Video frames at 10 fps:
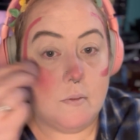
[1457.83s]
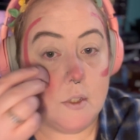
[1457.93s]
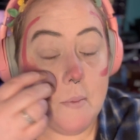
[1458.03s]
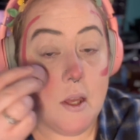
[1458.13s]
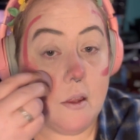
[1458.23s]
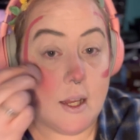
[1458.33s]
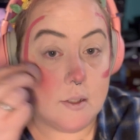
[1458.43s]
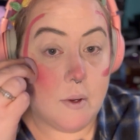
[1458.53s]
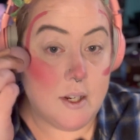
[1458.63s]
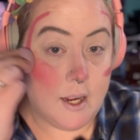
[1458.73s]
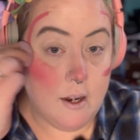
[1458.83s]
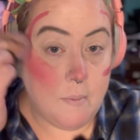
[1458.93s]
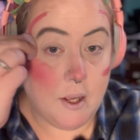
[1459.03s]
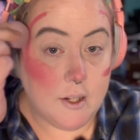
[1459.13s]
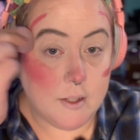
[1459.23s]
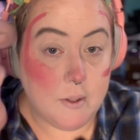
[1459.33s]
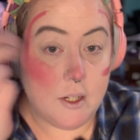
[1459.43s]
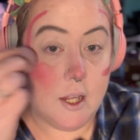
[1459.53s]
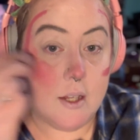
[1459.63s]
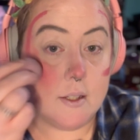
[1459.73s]
to me, that's what a dynamic
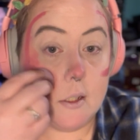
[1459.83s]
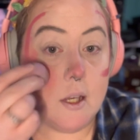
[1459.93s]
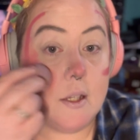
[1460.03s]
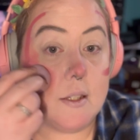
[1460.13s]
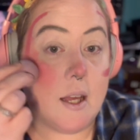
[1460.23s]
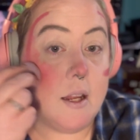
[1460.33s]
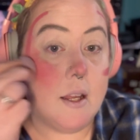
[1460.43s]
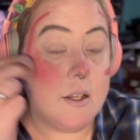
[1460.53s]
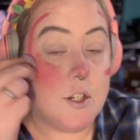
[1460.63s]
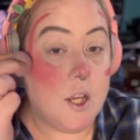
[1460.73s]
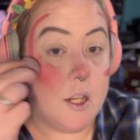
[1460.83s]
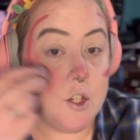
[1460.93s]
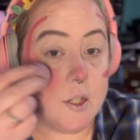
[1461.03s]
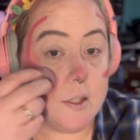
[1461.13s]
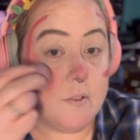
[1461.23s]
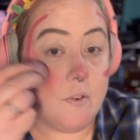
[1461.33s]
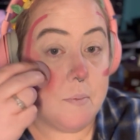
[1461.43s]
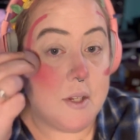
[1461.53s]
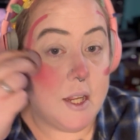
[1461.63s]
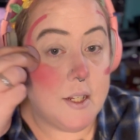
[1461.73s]
disability is that it changes from
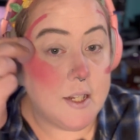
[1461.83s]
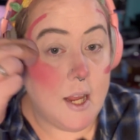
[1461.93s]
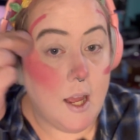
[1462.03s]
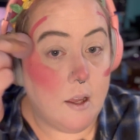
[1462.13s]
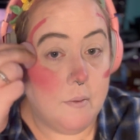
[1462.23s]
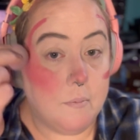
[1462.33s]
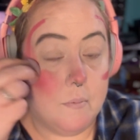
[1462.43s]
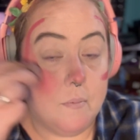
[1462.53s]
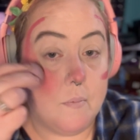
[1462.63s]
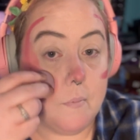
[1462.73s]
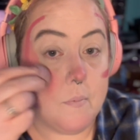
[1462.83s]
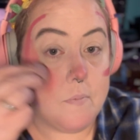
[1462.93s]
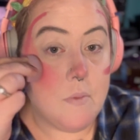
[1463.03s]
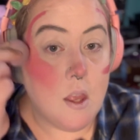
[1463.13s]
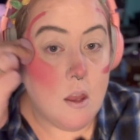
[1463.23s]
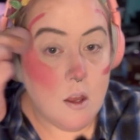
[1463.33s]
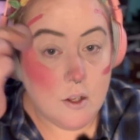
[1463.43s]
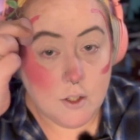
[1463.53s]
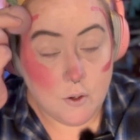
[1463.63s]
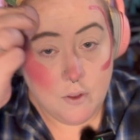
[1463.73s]
day to day.
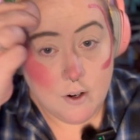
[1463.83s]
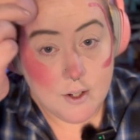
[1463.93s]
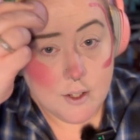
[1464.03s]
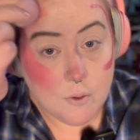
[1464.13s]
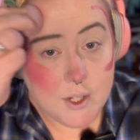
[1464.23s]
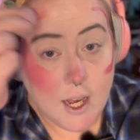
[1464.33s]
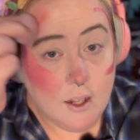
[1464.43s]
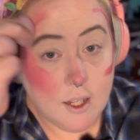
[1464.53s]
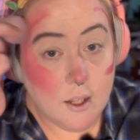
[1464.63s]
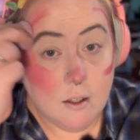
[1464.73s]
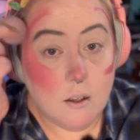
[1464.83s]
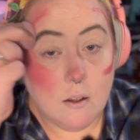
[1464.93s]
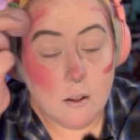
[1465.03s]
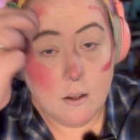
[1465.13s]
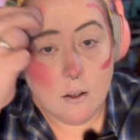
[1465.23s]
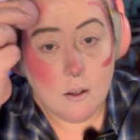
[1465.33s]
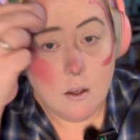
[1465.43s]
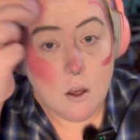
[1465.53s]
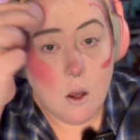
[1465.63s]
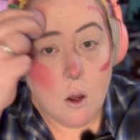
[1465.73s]
So there is no telling
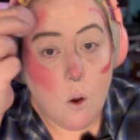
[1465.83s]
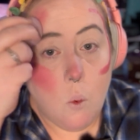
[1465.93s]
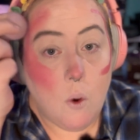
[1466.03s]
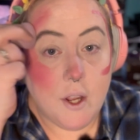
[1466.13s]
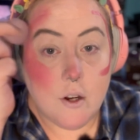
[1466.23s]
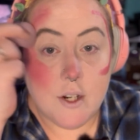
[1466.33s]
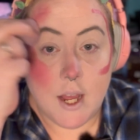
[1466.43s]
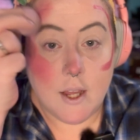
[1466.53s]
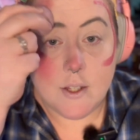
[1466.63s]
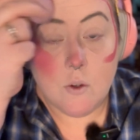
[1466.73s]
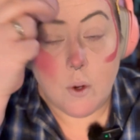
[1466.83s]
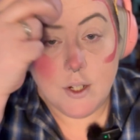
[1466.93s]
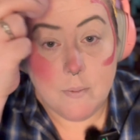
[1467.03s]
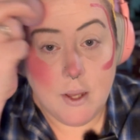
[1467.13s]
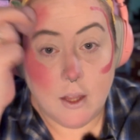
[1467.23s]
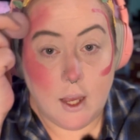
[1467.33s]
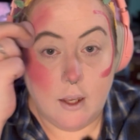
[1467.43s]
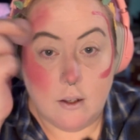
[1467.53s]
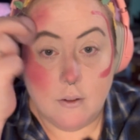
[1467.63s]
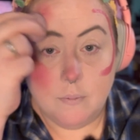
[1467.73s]
what your day is going to be like.